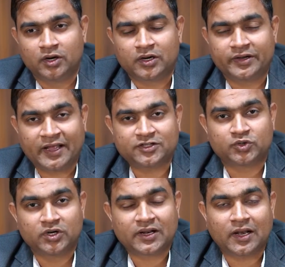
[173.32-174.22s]

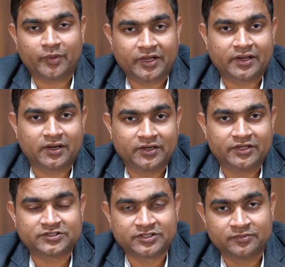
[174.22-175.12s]
natural climatic
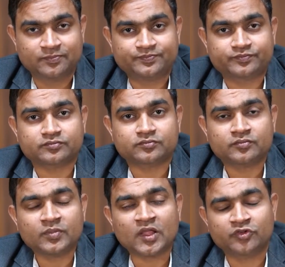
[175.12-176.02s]
condition.
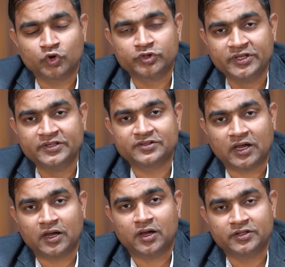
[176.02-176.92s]
So these
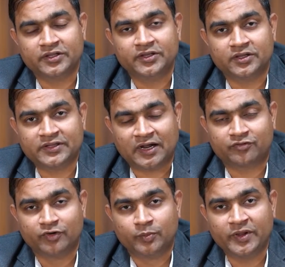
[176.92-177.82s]
are that
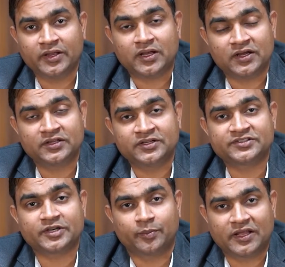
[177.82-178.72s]
will be the
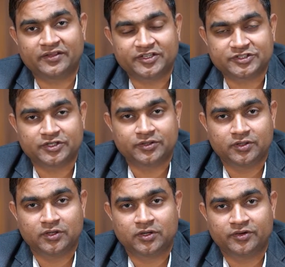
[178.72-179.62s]
stabilization
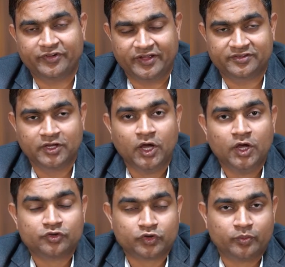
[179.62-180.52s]
phase.
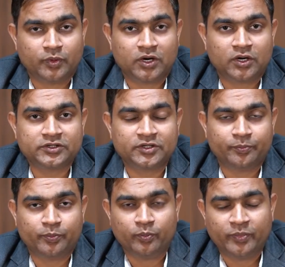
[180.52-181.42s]
So the
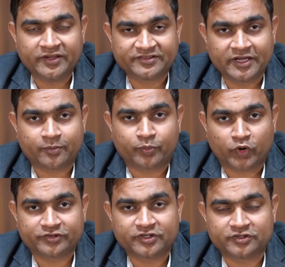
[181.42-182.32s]
basic
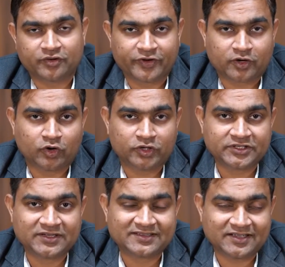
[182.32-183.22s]
process of
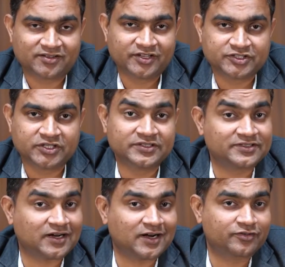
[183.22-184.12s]
ecological succession
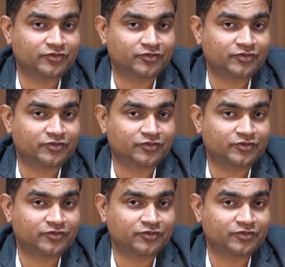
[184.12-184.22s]
starts